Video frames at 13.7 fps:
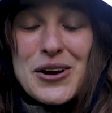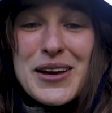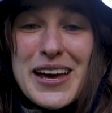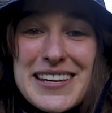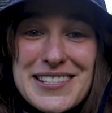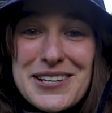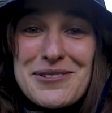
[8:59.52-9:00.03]

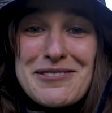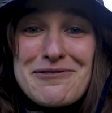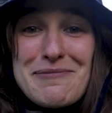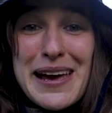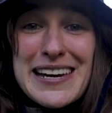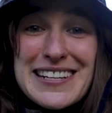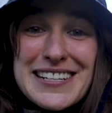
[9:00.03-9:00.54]
Okay, so we've
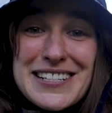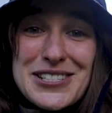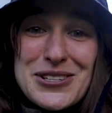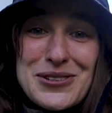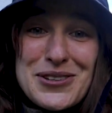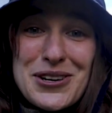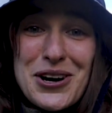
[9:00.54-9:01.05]
made it
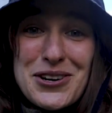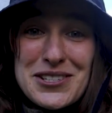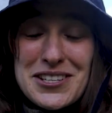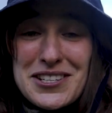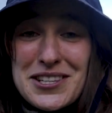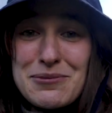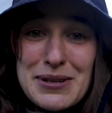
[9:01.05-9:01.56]
to the
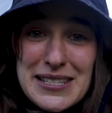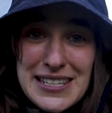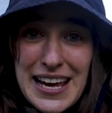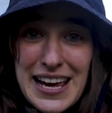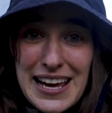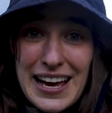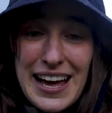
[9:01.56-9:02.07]
cottage that we're
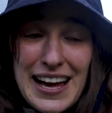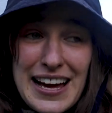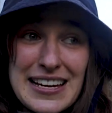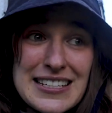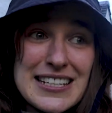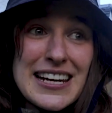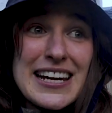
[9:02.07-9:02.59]
staying
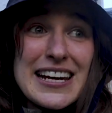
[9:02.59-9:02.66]
at.